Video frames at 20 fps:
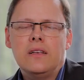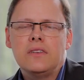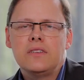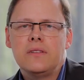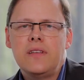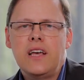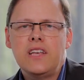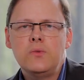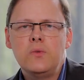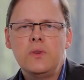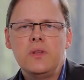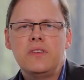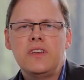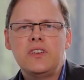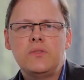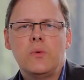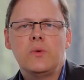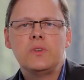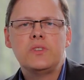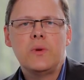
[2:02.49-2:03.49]
So that's one of the
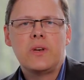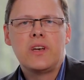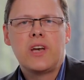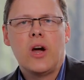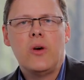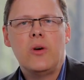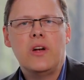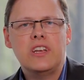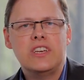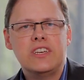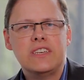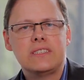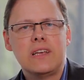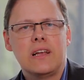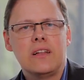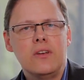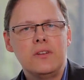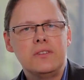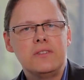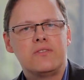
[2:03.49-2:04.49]
things we want to encourage, is
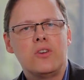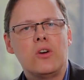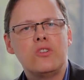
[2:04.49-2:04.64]
a lot of